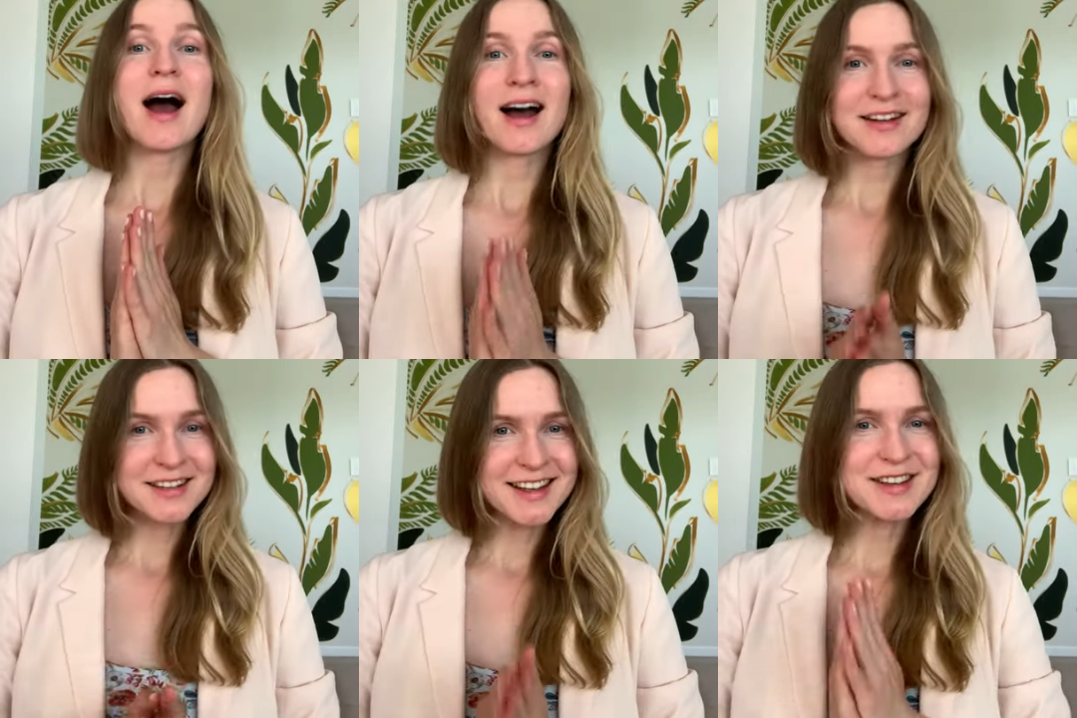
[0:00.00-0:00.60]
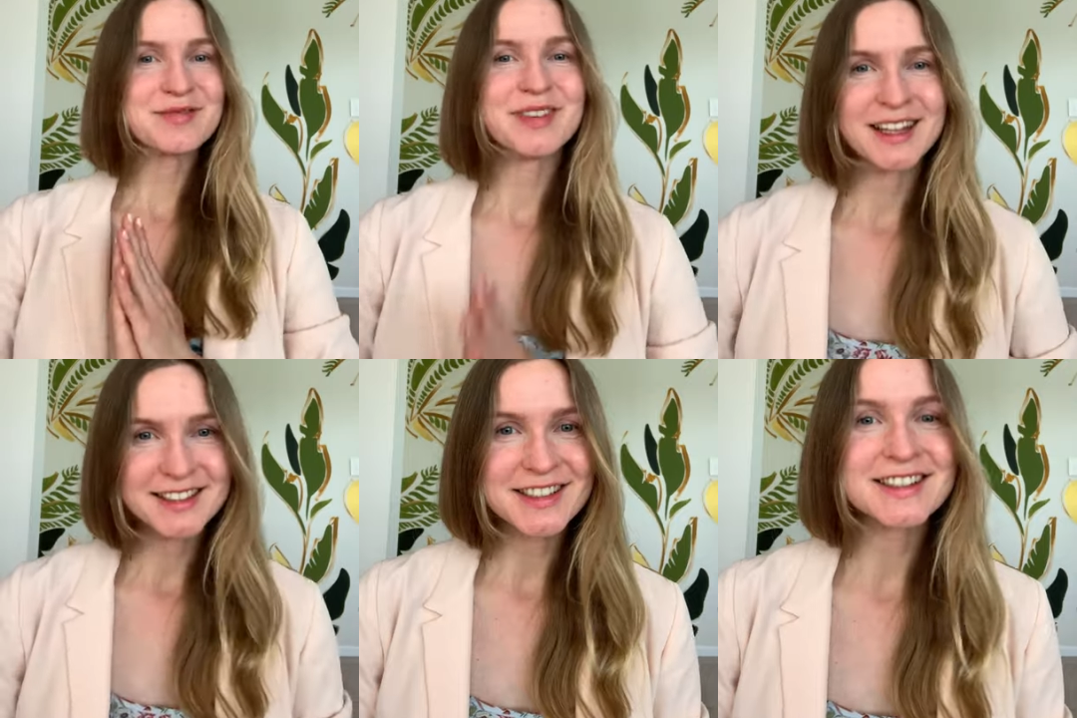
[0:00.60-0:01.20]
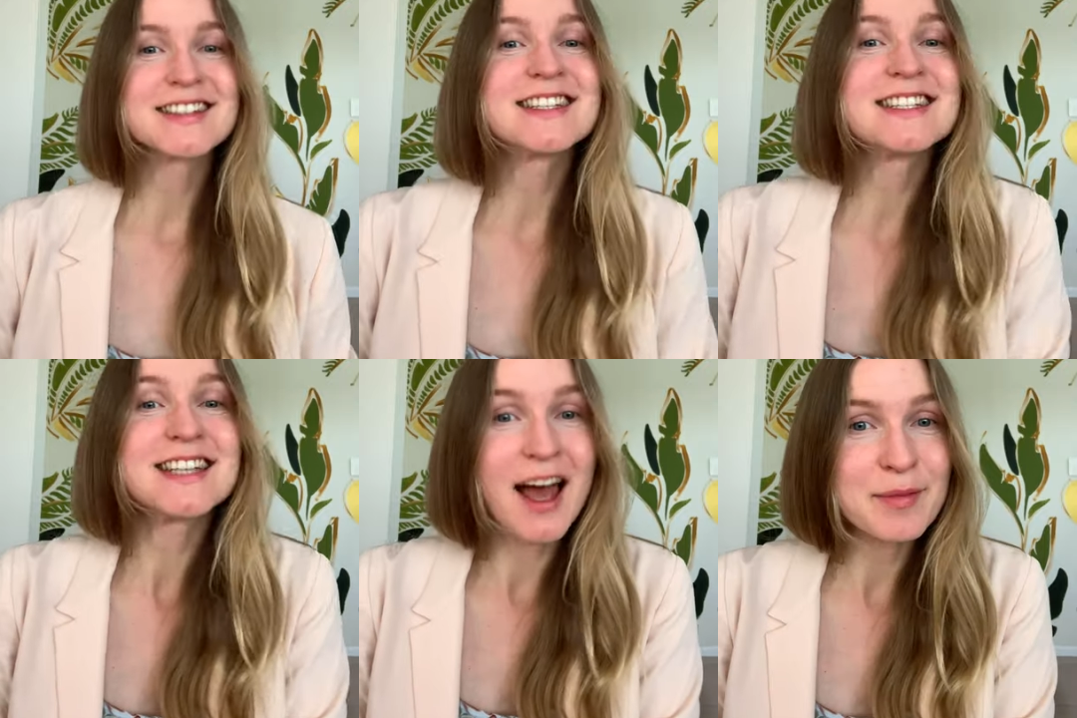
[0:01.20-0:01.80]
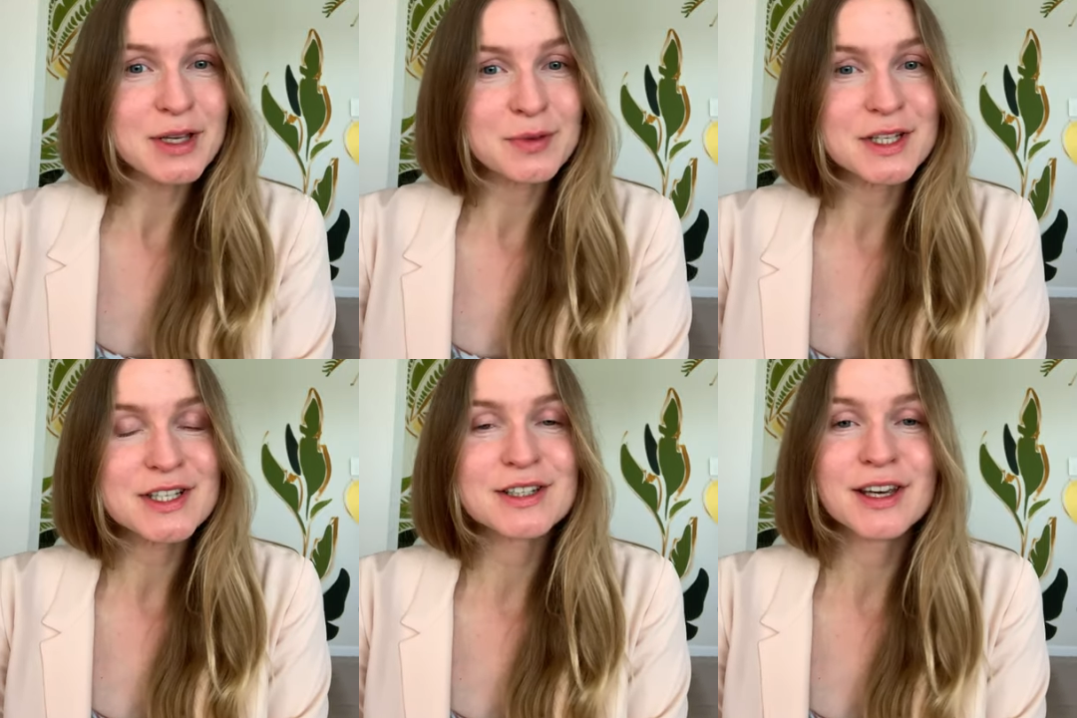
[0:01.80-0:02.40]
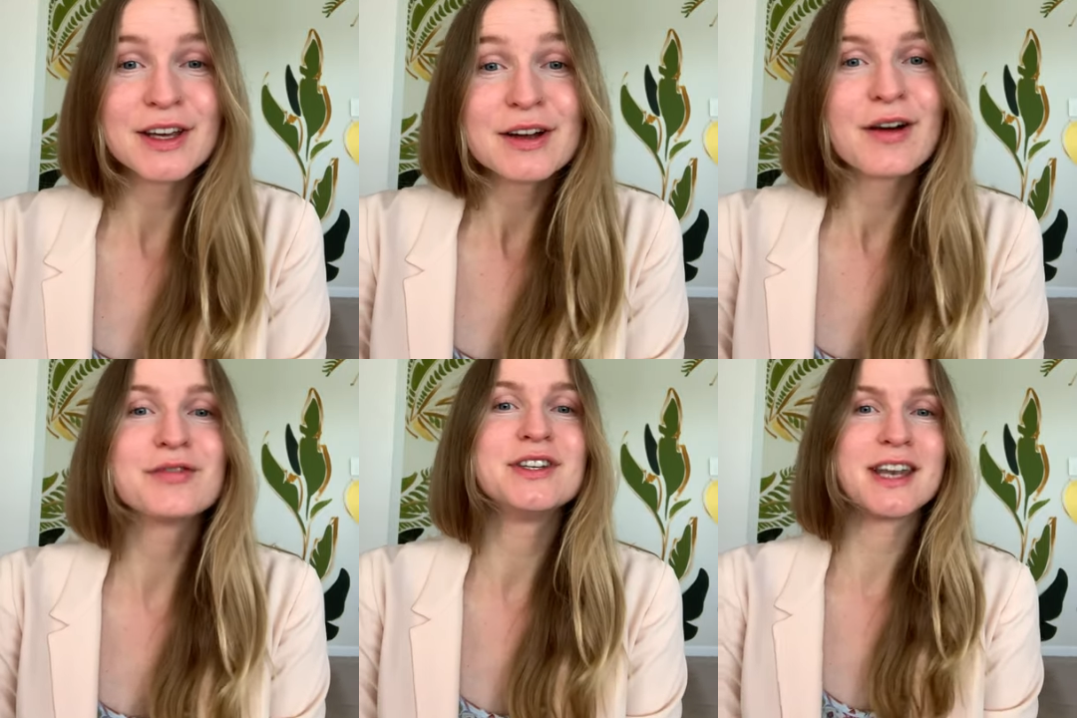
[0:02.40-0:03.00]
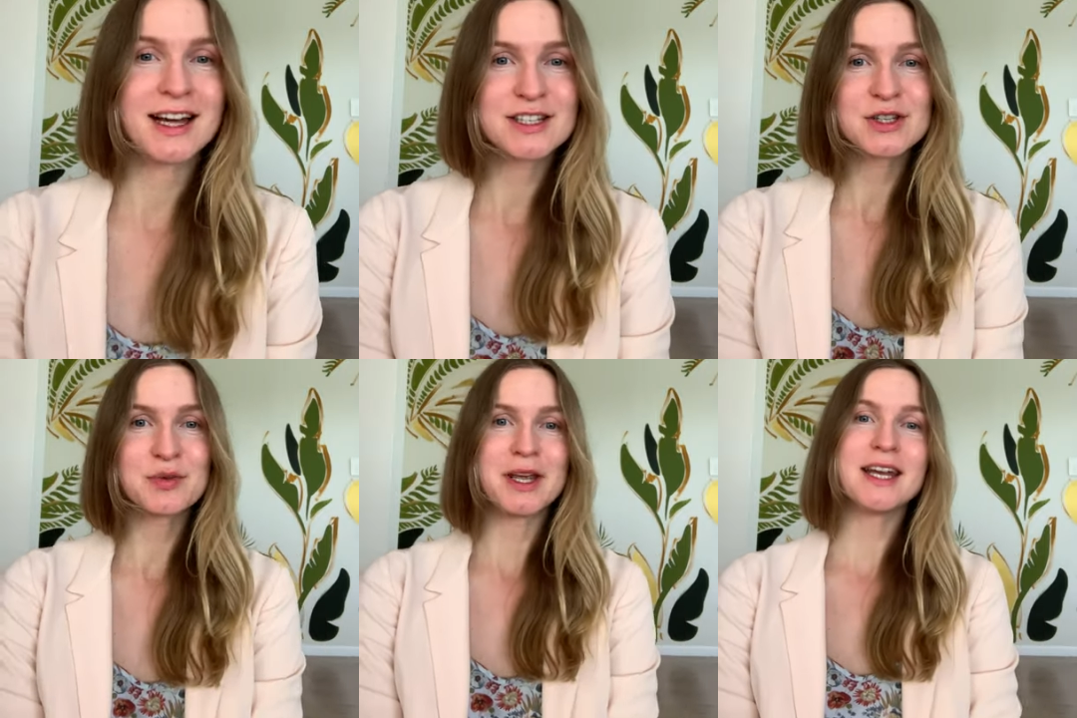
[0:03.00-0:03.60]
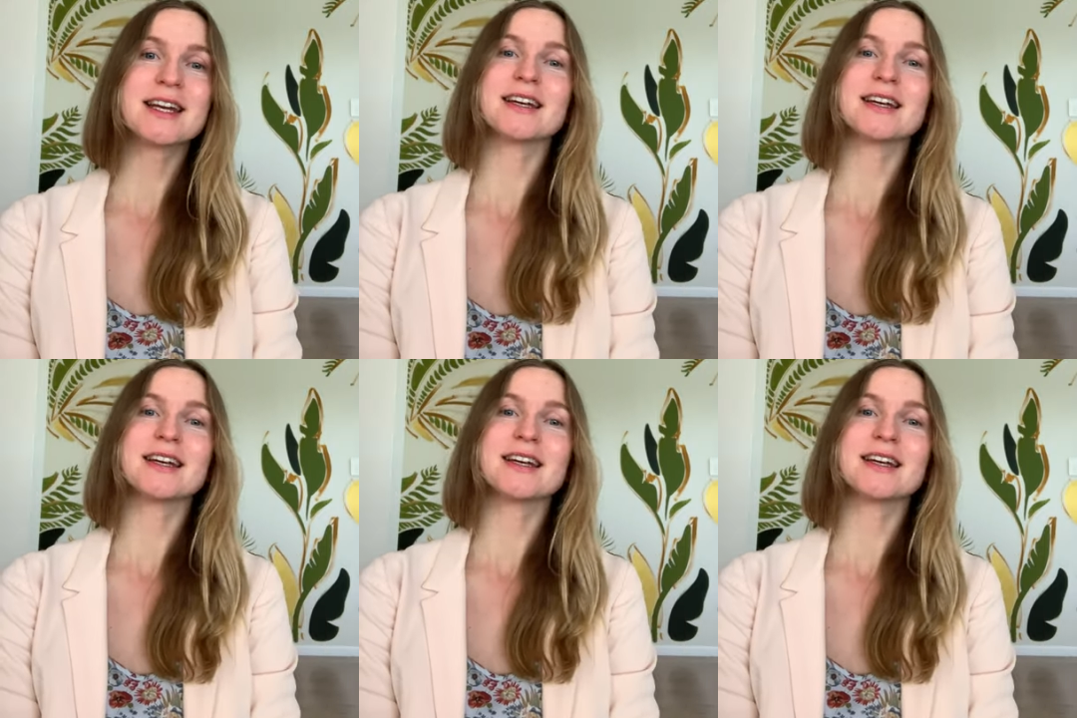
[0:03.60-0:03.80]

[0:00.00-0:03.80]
ArchiMentors Summit which is kicking off next week.